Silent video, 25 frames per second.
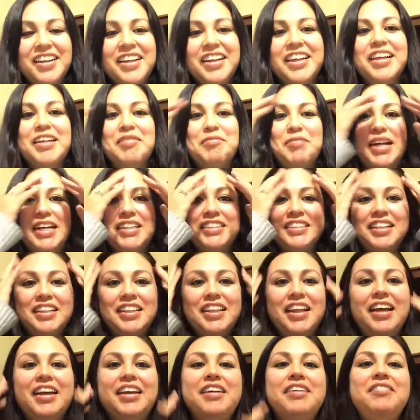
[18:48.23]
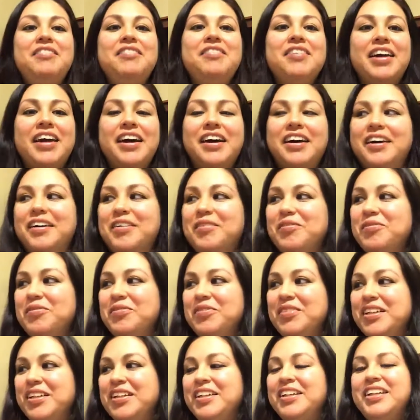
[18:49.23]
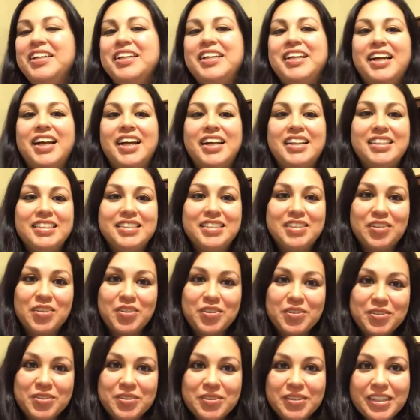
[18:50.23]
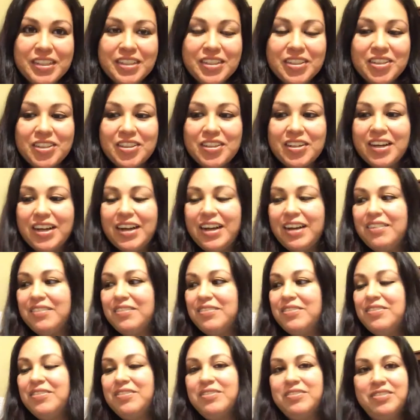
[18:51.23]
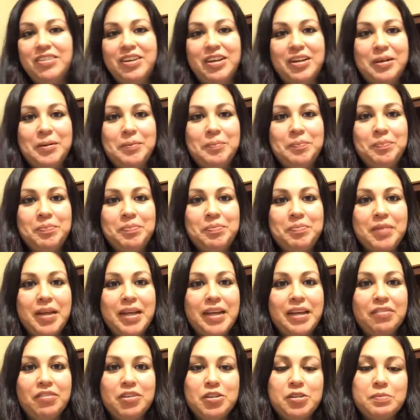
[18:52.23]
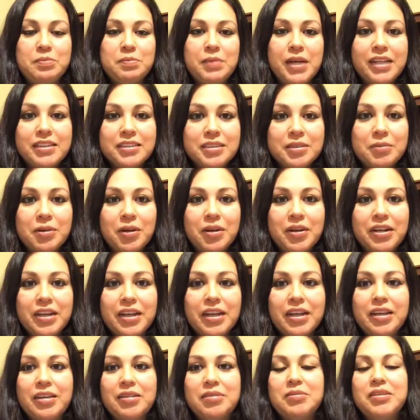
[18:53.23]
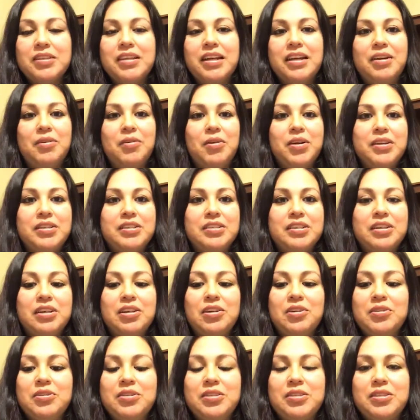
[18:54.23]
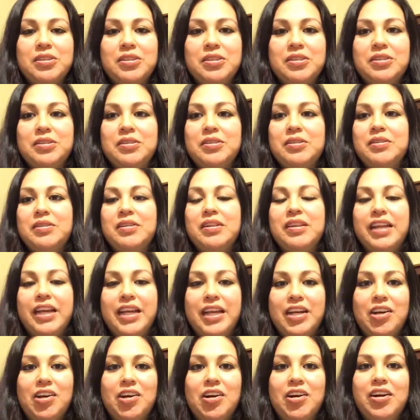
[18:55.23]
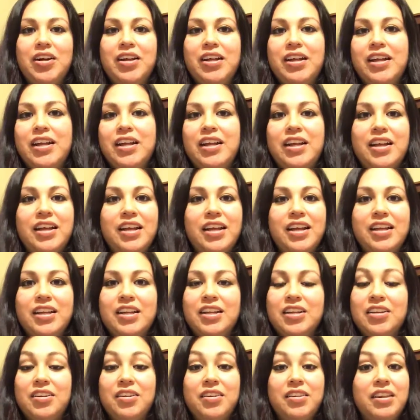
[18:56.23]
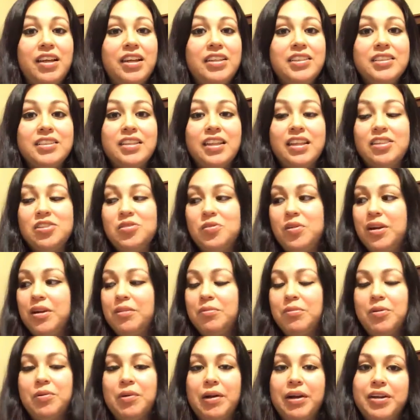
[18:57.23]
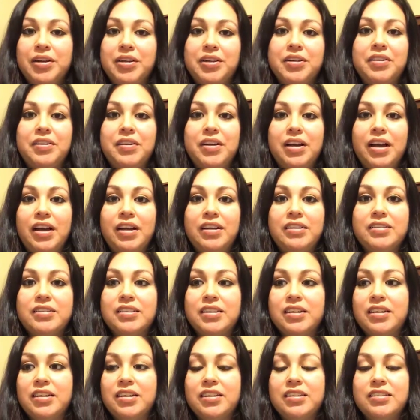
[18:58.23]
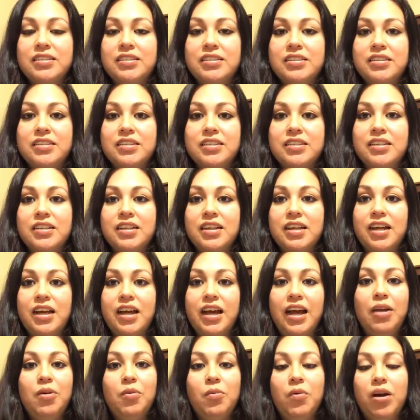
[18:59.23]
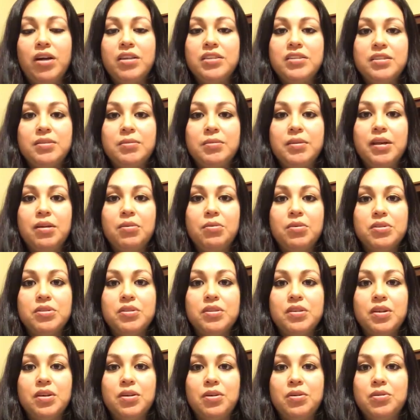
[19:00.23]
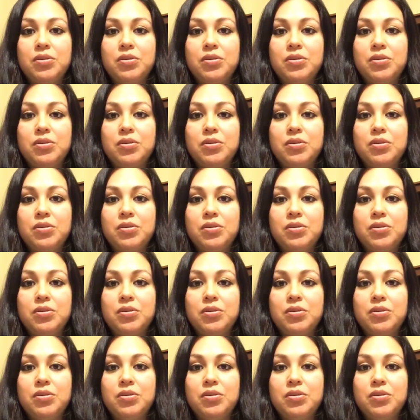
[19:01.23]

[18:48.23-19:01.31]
Get back to life. I need to go do dinner. I have my nephew's basketball game that I wanted to go to later, and that's why I'm a writer, you guys, because I want to be able to go